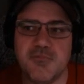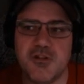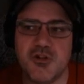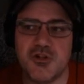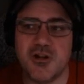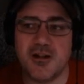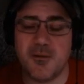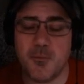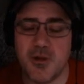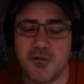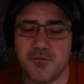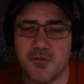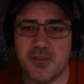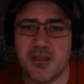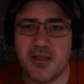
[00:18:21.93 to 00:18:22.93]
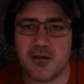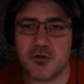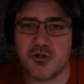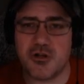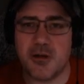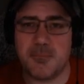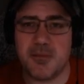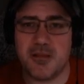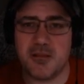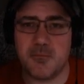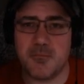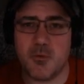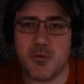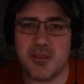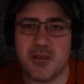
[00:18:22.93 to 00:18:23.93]
Should I wait for that, or should I play
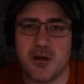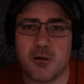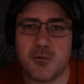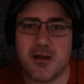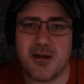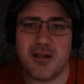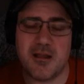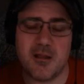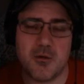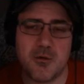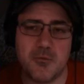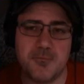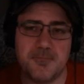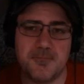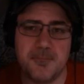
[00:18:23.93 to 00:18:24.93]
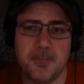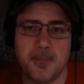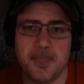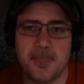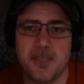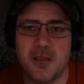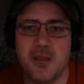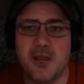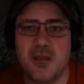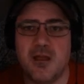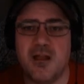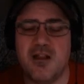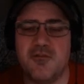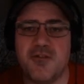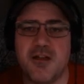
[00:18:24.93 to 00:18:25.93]
them the way they are right now?
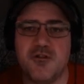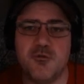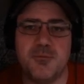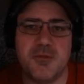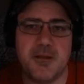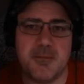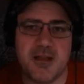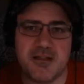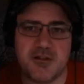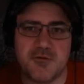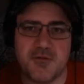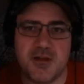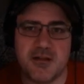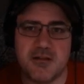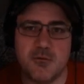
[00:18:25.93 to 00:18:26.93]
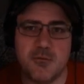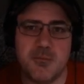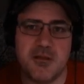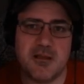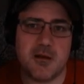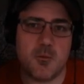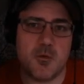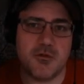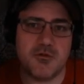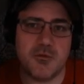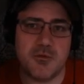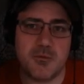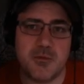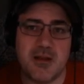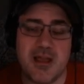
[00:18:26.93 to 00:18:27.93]
And if I do play Mass Effect, it would be like 1, 2,
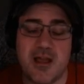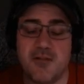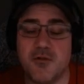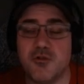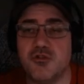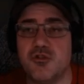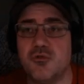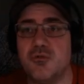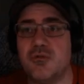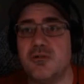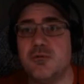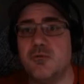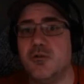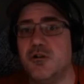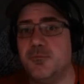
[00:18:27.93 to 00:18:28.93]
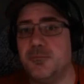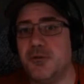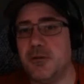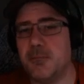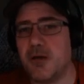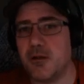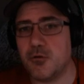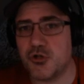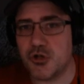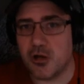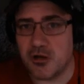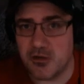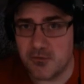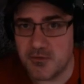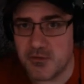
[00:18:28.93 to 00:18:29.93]
3. I also could play
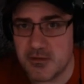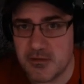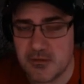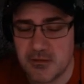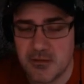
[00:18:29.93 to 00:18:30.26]
Bioshock Infinite.